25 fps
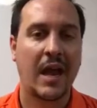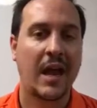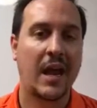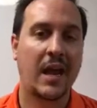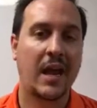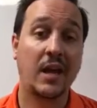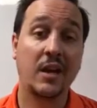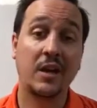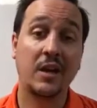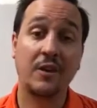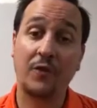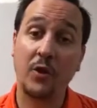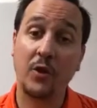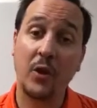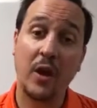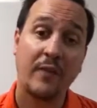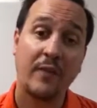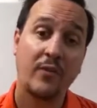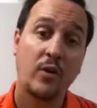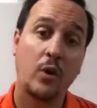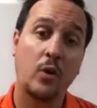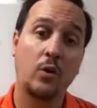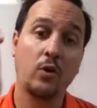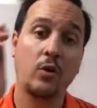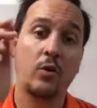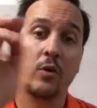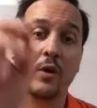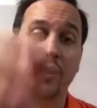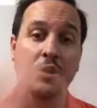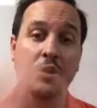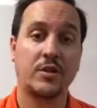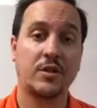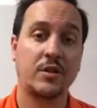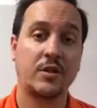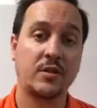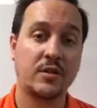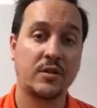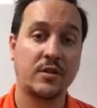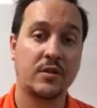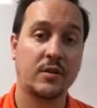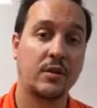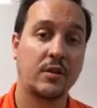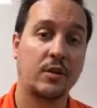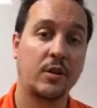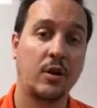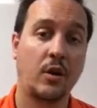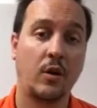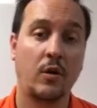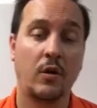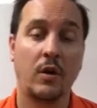And if you have your own questions,
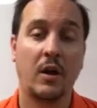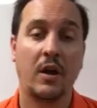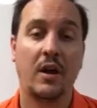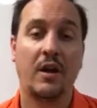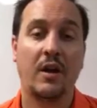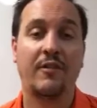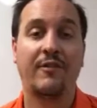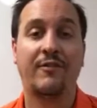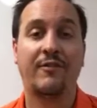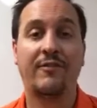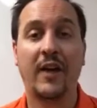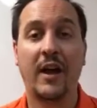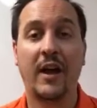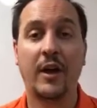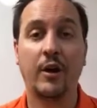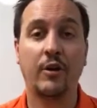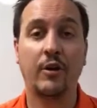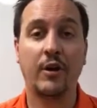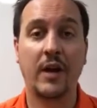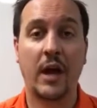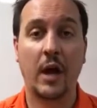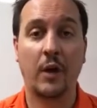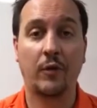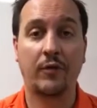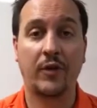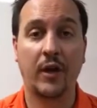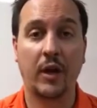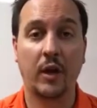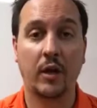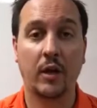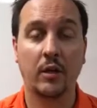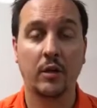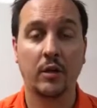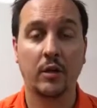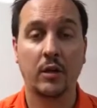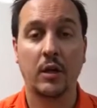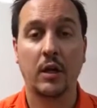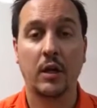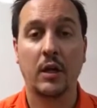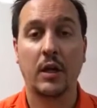fire it out there,